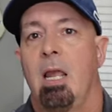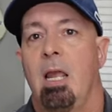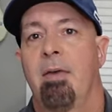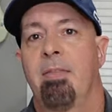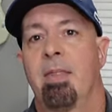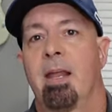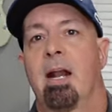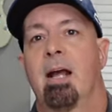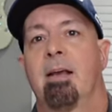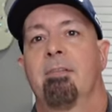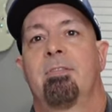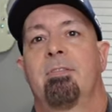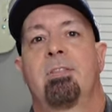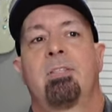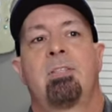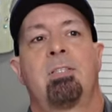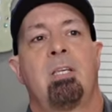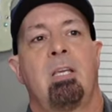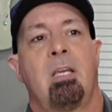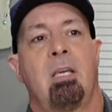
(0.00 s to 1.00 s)
And then I've
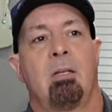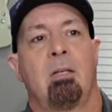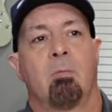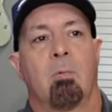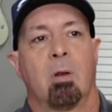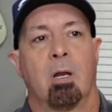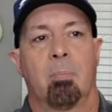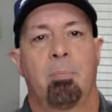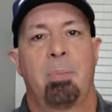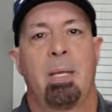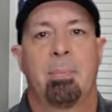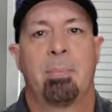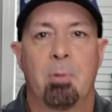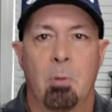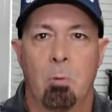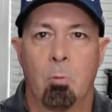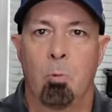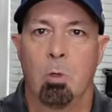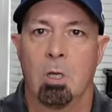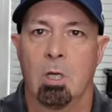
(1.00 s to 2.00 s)
seen where
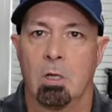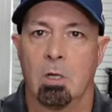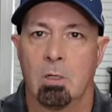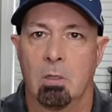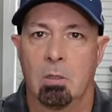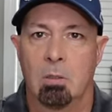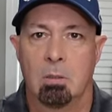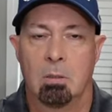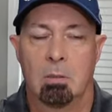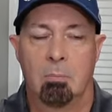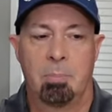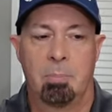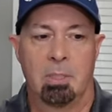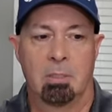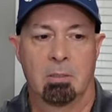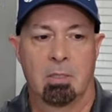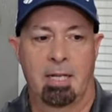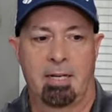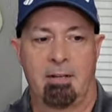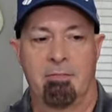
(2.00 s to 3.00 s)
people will
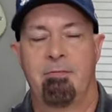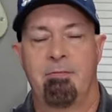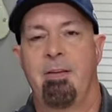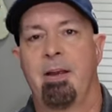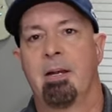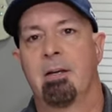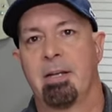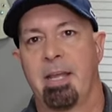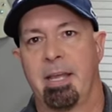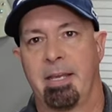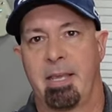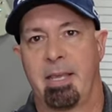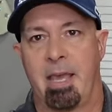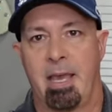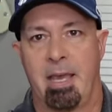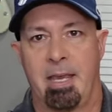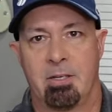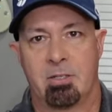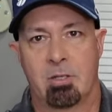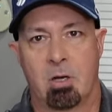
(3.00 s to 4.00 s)
build like a Faraday
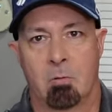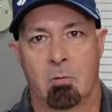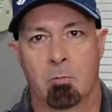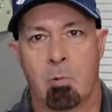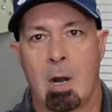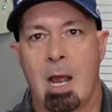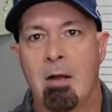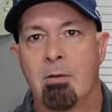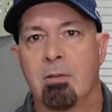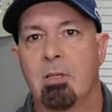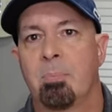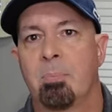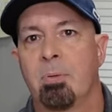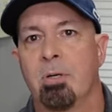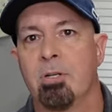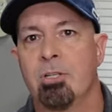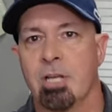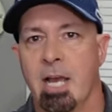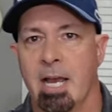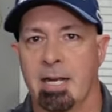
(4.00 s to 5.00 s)
cage around the
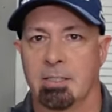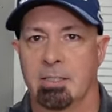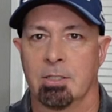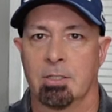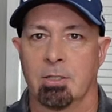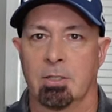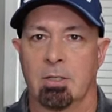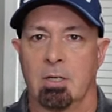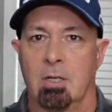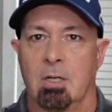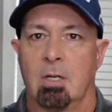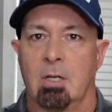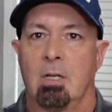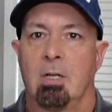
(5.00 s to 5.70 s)
projector